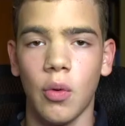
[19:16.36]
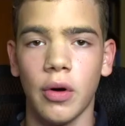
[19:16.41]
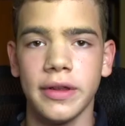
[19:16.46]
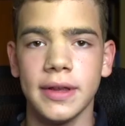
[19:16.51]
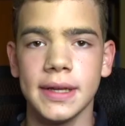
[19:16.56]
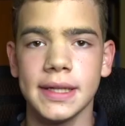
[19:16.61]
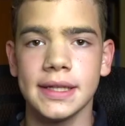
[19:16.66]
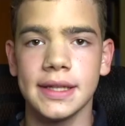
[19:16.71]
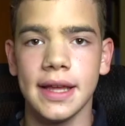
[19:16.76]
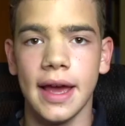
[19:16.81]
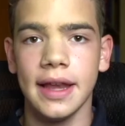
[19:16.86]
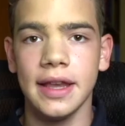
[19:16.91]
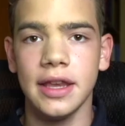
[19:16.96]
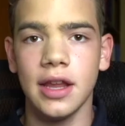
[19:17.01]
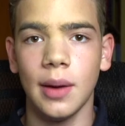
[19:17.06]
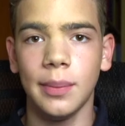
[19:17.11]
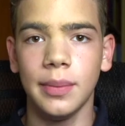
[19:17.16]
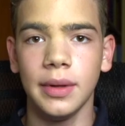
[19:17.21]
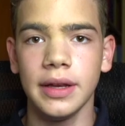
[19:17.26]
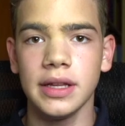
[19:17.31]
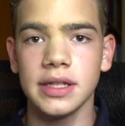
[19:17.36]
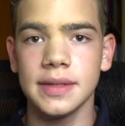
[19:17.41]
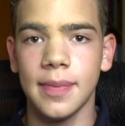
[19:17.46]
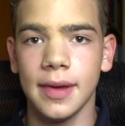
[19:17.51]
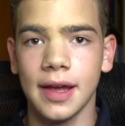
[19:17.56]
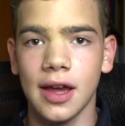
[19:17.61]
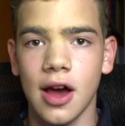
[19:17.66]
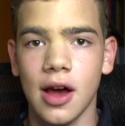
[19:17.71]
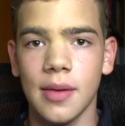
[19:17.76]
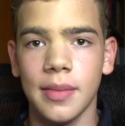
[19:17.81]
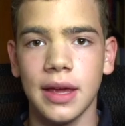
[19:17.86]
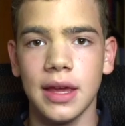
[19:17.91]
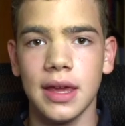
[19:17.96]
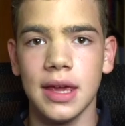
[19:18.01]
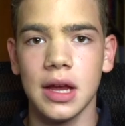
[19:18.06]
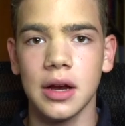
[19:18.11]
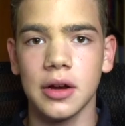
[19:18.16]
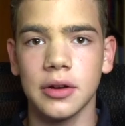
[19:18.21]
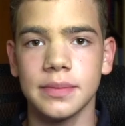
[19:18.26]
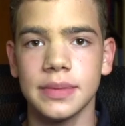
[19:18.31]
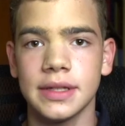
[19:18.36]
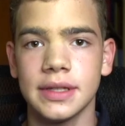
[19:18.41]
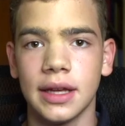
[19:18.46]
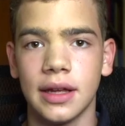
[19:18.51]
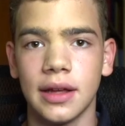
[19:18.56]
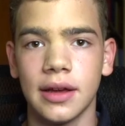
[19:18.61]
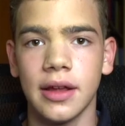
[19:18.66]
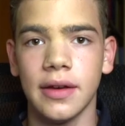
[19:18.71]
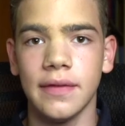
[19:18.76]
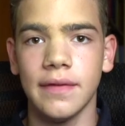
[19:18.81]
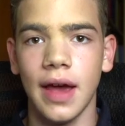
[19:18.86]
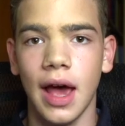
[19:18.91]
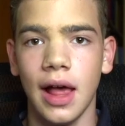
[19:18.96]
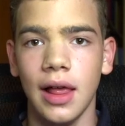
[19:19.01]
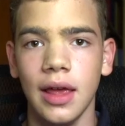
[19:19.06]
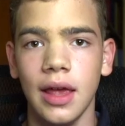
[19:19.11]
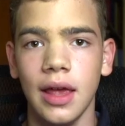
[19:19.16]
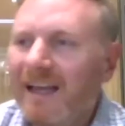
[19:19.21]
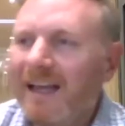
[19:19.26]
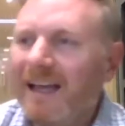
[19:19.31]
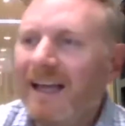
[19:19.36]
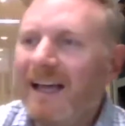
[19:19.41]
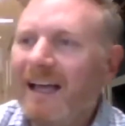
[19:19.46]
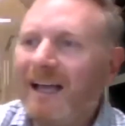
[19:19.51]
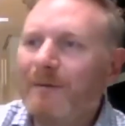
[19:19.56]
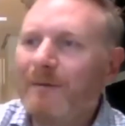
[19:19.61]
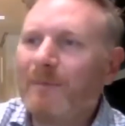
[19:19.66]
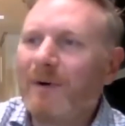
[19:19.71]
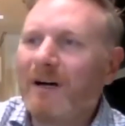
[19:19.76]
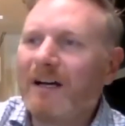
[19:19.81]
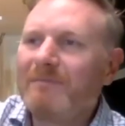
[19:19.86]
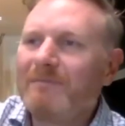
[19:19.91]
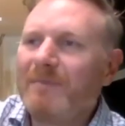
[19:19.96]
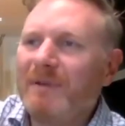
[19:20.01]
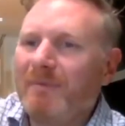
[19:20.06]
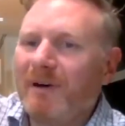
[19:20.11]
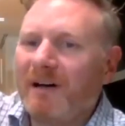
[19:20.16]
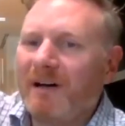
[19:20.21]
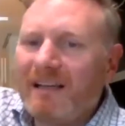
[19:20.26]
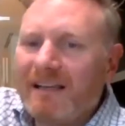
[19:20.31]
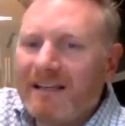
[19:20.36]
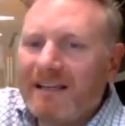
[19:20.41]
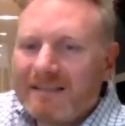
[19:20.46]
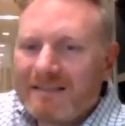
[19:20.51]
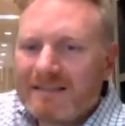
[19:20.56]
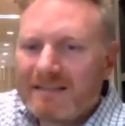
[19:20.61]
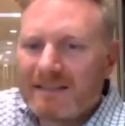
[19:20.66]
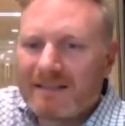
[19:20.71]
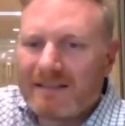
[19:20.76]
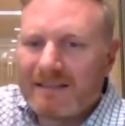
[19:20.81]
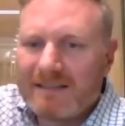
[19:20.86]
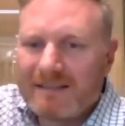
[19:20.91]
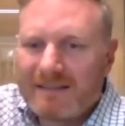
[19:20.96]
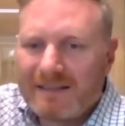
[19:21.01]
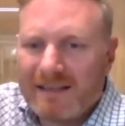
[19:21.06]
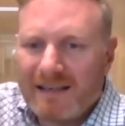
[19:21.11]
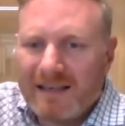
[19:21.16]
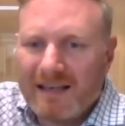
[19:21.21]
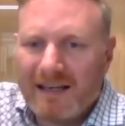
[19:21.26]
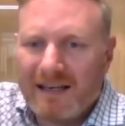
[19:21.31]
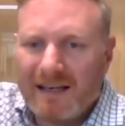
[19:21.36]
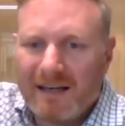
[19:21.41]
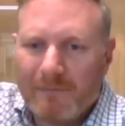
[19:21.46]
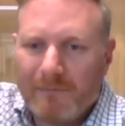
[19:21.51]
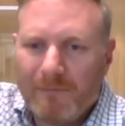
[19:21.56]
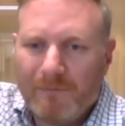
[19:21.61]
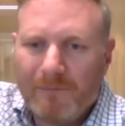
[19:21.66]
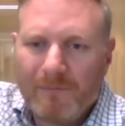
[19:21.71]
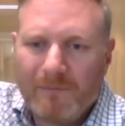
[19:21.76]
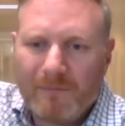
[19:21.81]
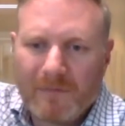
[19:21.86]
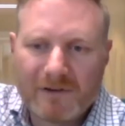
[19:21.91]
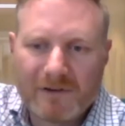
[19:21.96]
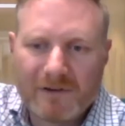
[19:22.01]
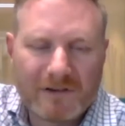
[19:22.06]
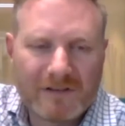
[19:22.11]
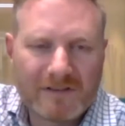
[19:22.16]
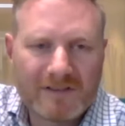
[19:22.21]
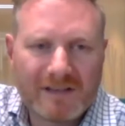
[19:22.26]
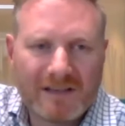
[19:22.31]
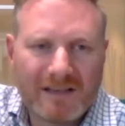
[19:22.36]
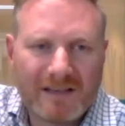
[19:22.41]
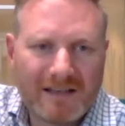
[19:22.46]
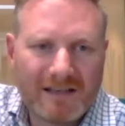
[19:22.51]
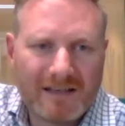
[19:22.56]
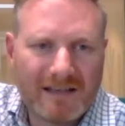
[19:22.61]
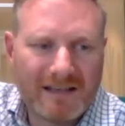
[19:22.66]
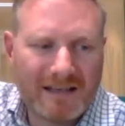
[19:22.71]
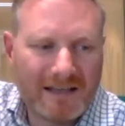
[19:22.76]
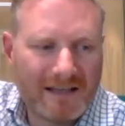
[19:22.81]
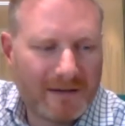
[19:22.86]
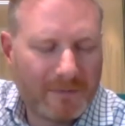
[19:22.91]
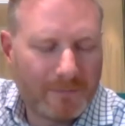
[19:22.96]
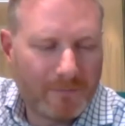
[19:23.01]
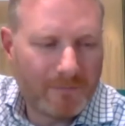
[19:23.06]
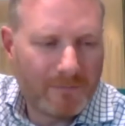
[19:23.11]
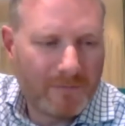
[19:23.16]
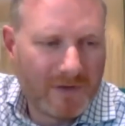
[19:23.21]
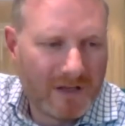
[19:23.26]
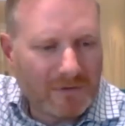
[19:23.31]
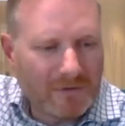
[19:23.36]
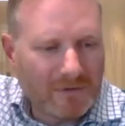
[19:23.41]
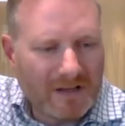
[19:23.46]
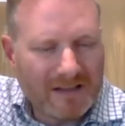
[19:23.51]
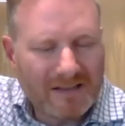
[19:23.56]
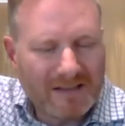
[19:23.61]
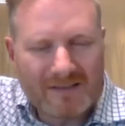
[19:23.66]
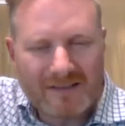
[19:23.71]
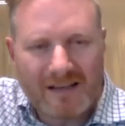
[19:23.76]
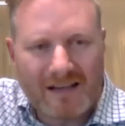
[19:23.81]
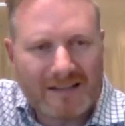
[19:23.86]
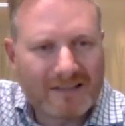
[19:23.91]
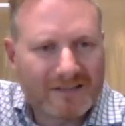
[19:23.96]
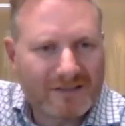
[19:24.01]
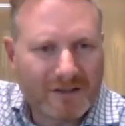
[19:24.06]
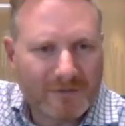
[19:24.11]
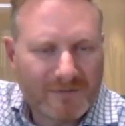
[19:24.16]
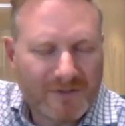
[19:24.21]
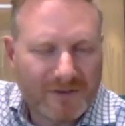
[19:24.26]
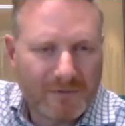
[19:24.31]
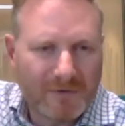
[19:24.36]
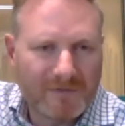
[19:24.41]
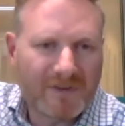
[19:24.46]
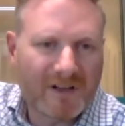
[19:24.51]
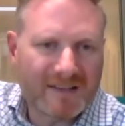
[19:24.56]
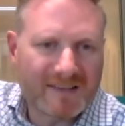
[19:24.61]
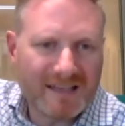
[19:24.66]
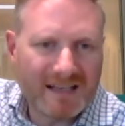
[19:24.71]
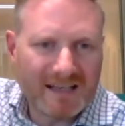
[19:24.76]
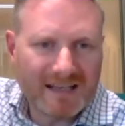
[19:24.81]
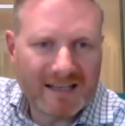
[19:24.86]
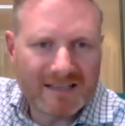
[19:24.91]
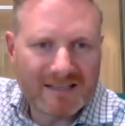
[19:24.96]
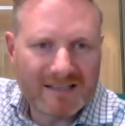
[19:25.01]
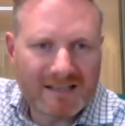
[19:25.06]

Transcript: you say Dublin is becoming Europe's Silicon Valley? I'd be biased, and I'd say, of course, yeah. Like, there's lots of terms here. We've got Silicon